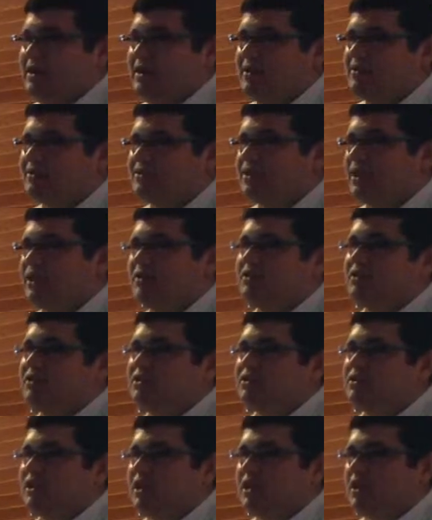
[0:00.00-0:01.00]
It's
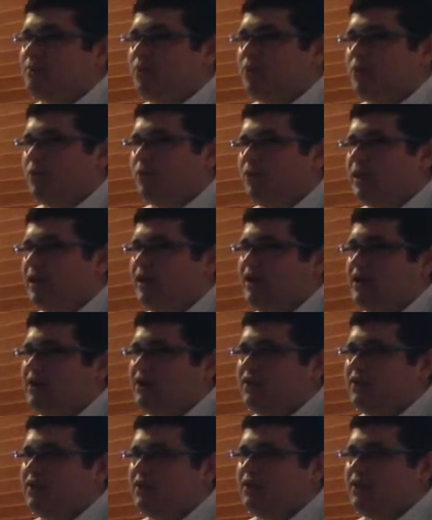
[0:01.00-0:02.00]
unsustainable, and I
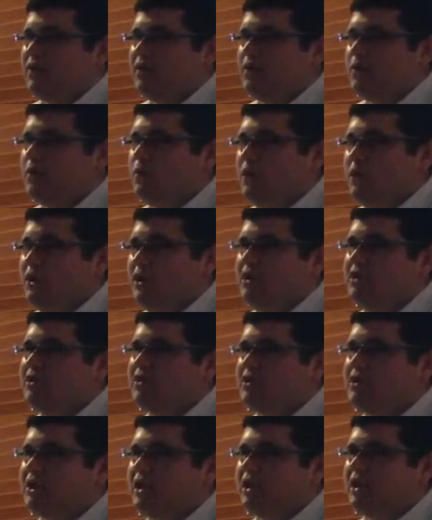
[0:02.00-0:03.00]
think that we need to
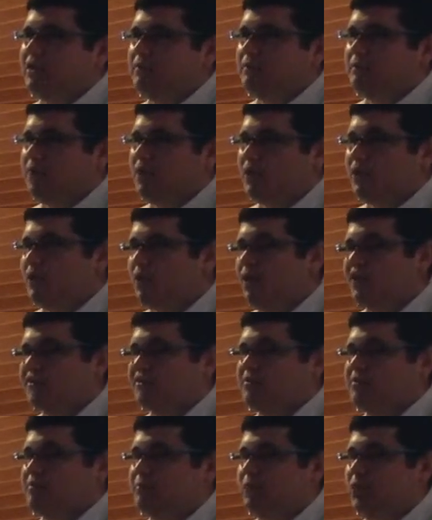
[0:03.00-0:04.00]
cut across
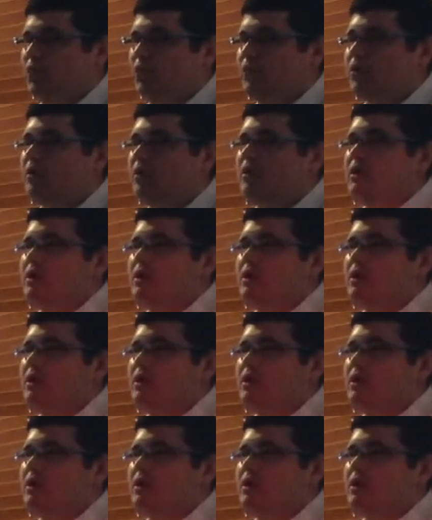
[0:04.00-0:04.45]
the board,